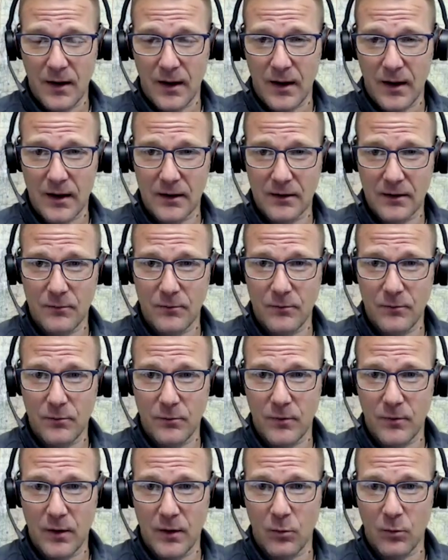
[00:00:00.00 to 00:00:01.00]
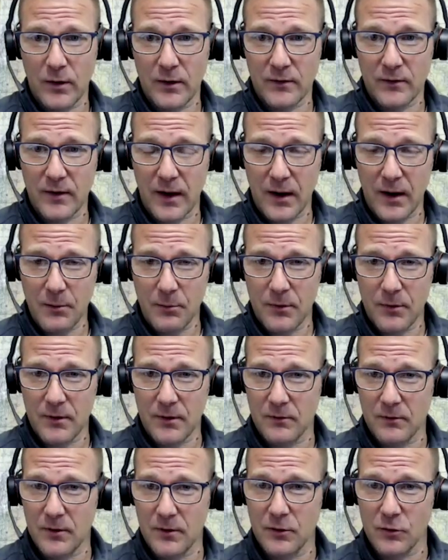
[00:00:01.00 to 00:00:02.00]
And what has happened
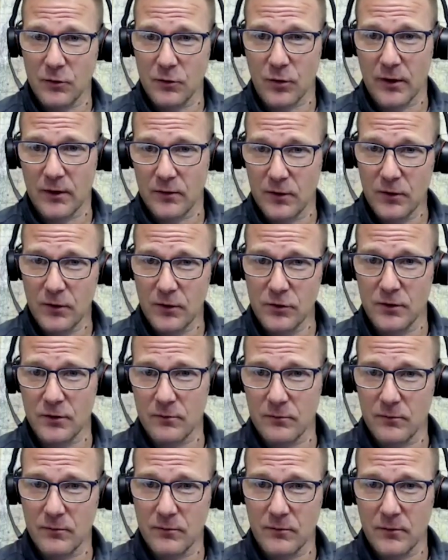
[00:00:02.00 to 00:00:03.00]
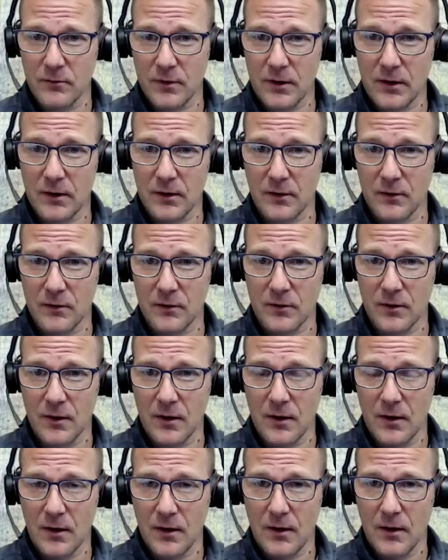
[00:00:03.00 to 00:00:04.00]
in transition is
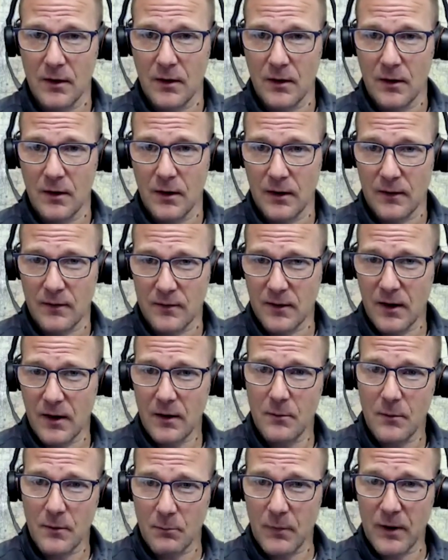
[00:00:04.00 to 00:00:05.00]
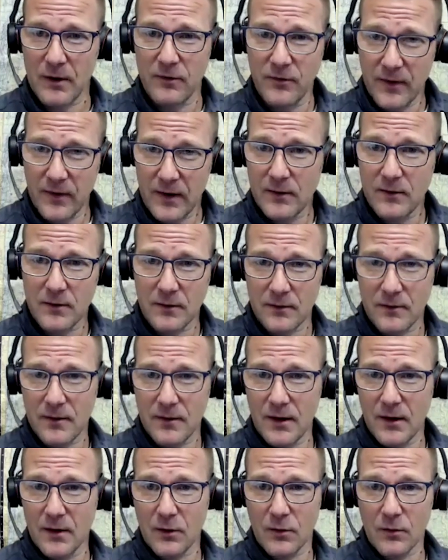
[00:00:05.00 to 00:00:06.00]
it's not my face is
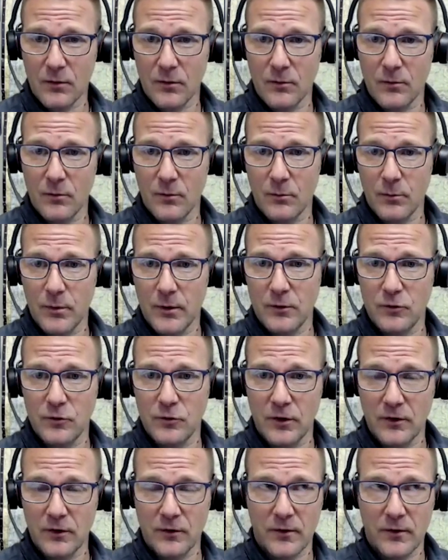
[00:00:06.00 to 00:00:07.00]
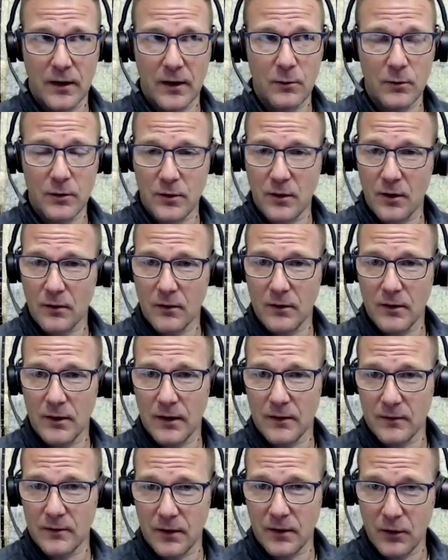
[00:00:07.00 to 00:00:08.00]
there, but just I would call it
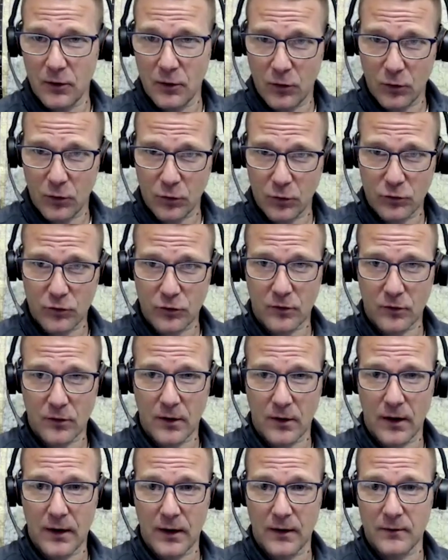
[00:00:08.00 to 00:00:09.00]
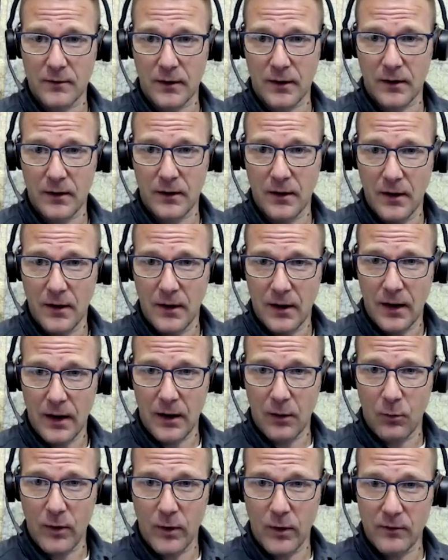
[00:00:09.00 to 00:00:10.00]
as a culture, as a
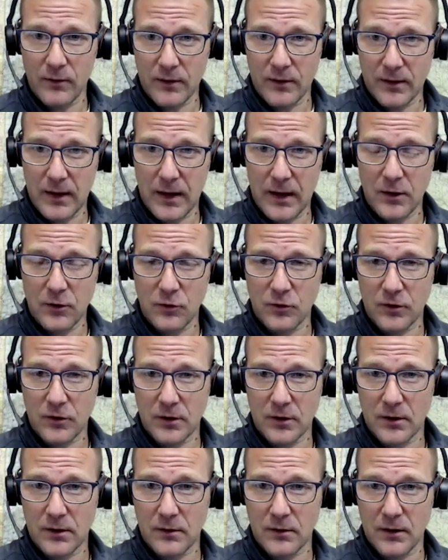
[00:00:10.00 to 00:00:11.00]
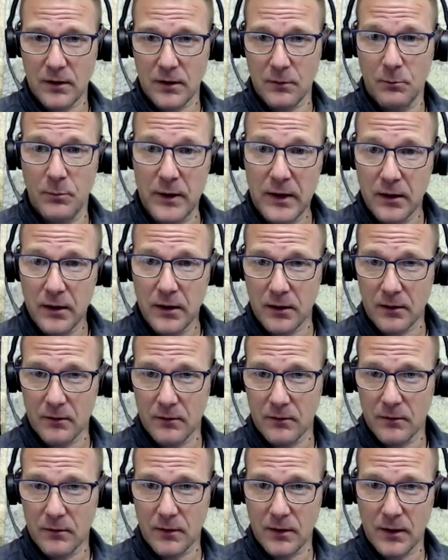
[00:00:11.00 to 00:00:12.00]
way of engaging and being.
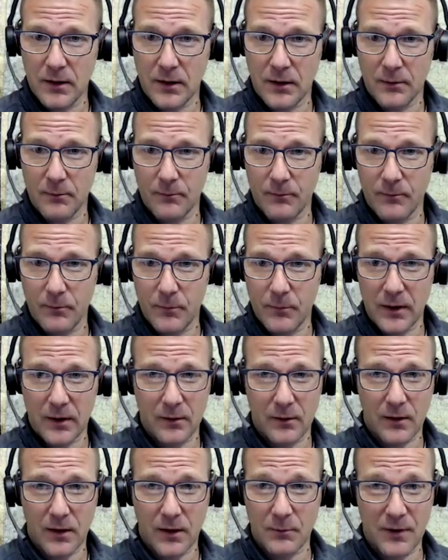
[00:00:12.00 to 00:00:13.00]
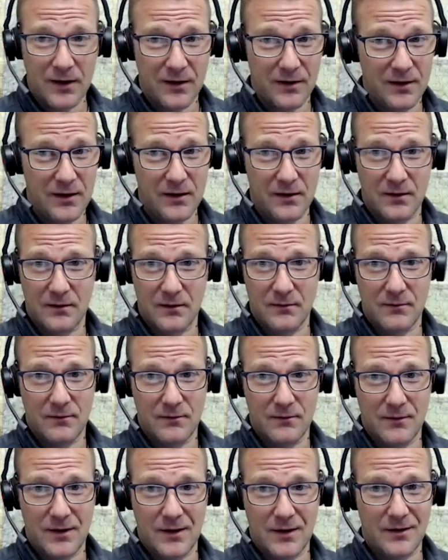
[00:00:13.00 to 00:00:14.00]
But I'm not needed.
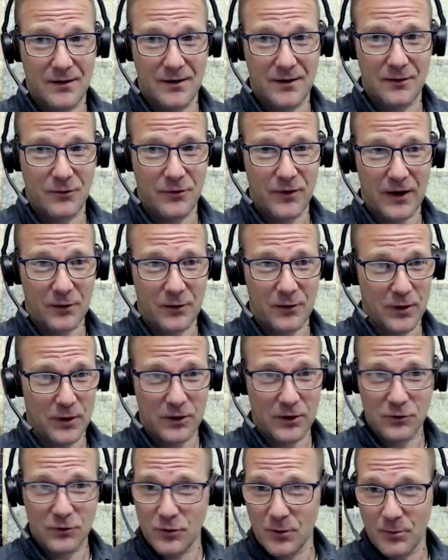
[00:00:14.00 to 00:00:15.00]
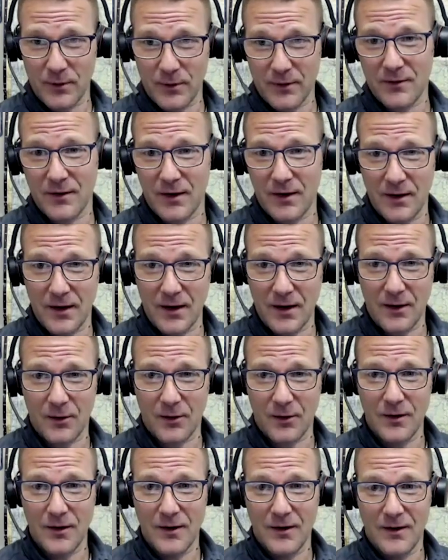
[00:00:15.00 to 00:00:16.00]
And in fact, when I show up on site
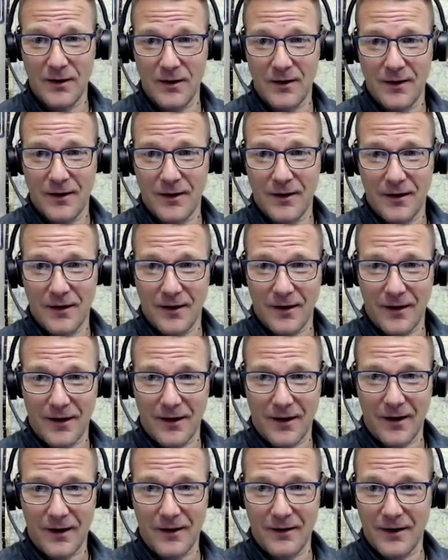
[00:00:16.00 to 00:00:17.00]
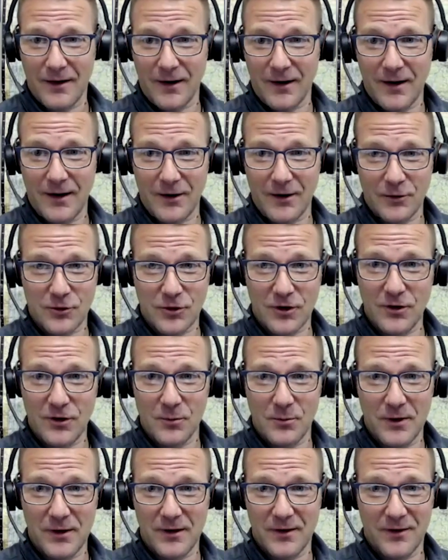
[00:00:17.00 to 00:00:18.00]
now, I kind of
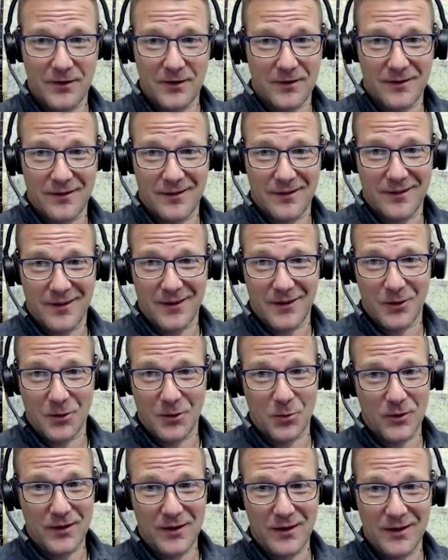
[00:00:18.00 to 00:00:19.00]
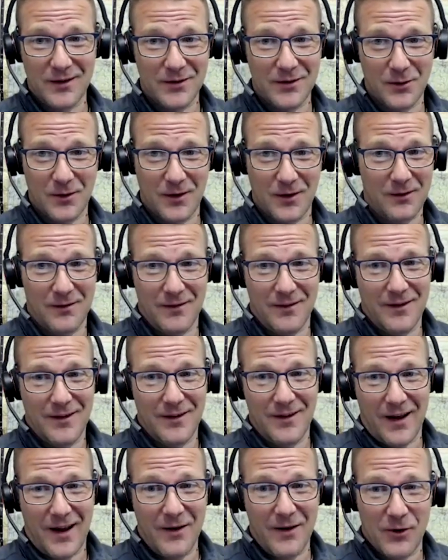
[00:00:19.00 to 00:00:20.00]
chuckle because there really isn't, I
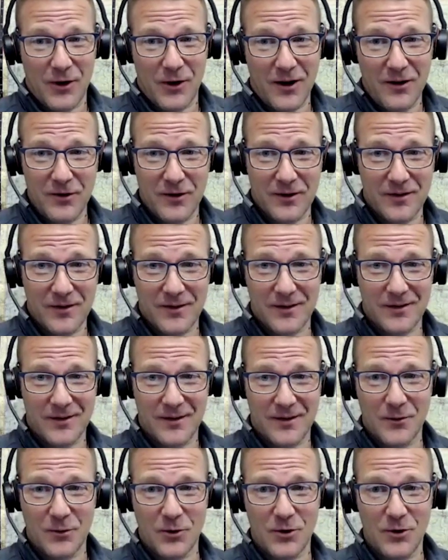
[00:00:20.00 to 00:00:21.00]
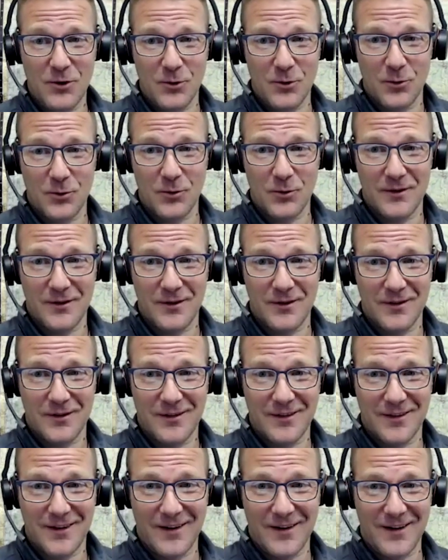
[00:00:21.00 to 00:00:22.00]
have an office that's never used,
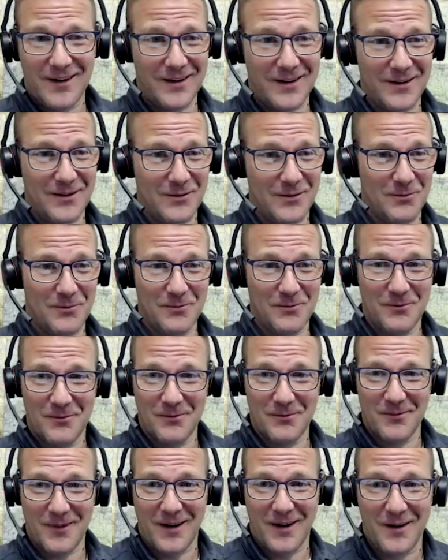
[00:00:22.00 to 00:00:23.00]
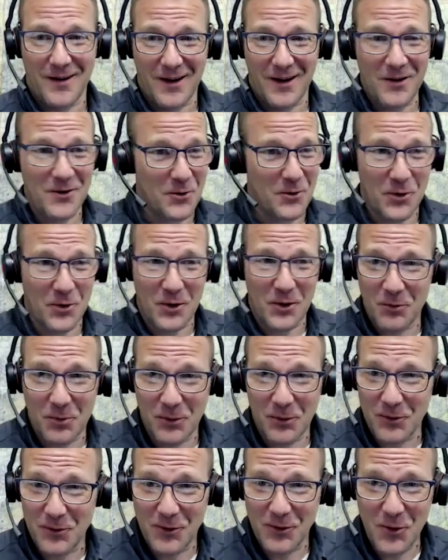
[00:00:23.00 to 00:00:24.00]
and I don't know what I'm
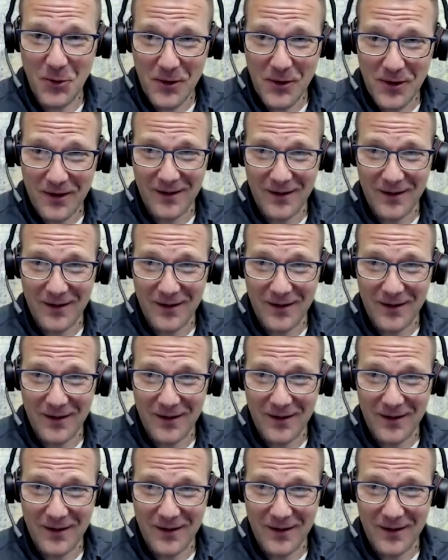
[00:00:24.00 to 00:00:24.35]
supposed to do with